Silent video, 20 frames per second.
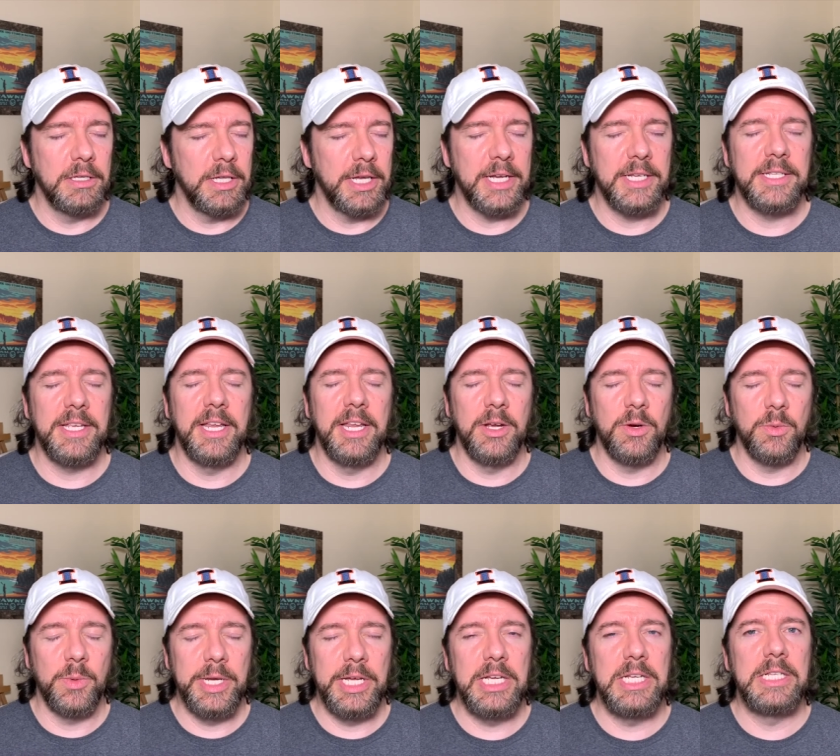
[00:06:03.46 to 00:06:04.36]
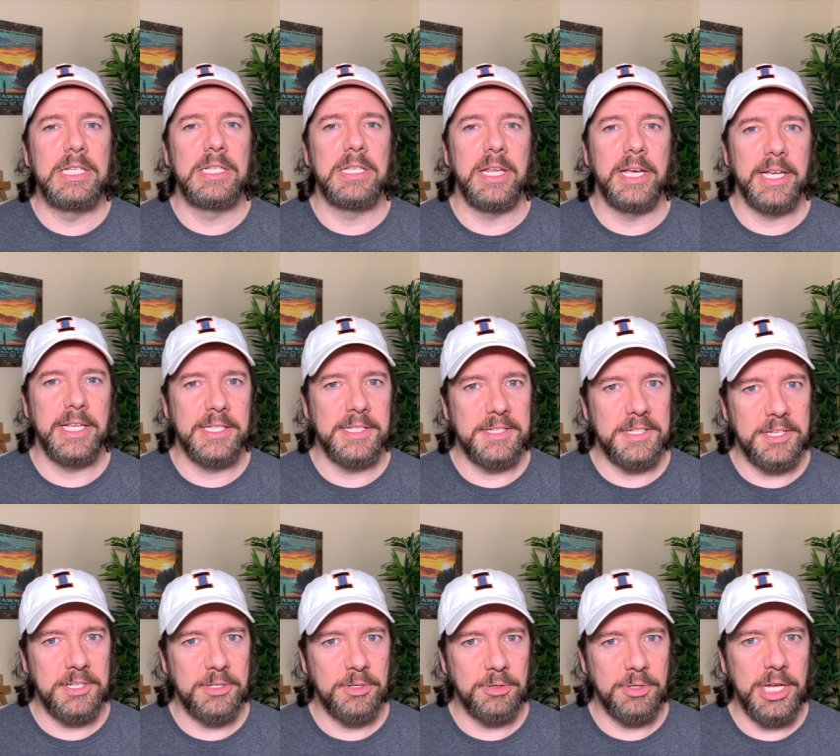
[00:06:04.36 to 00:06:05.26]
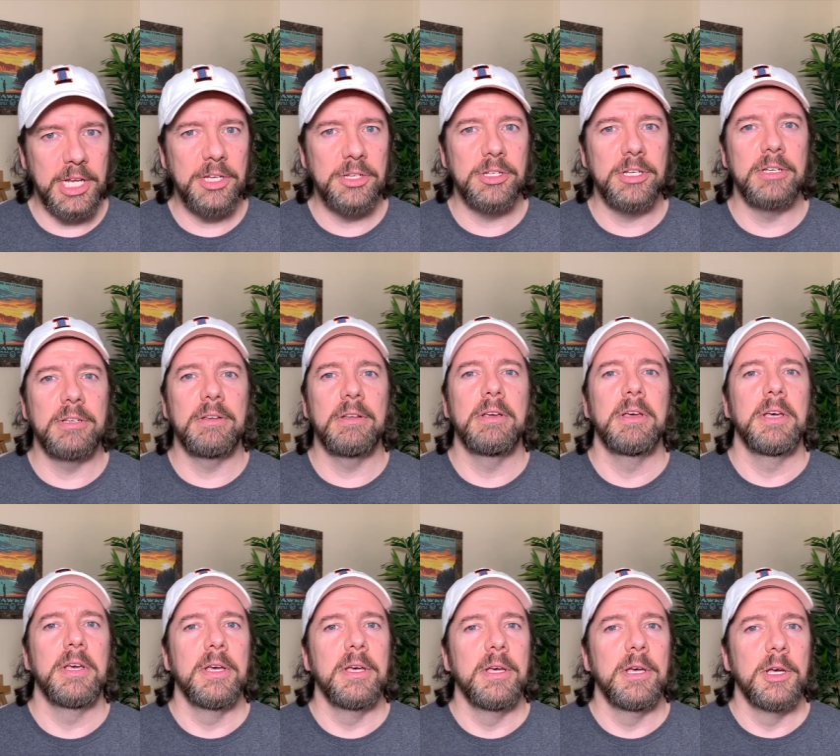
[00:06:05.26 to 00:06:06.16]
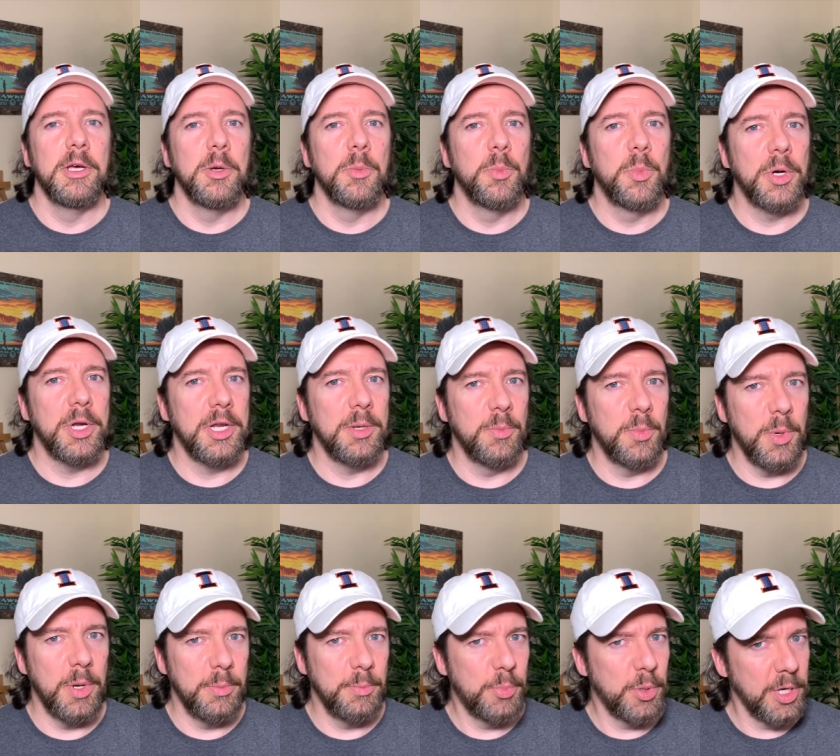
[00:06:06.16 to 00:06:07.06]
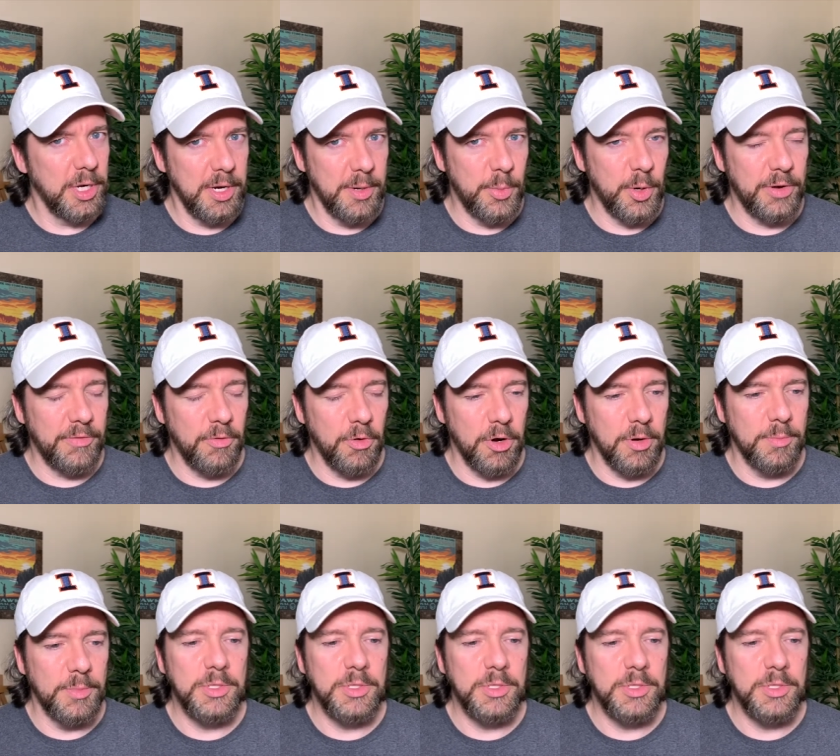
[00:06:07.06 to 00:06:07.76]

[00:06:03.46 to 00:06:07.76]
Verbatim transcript: I said, it reads like it's a dissertation put in a book form.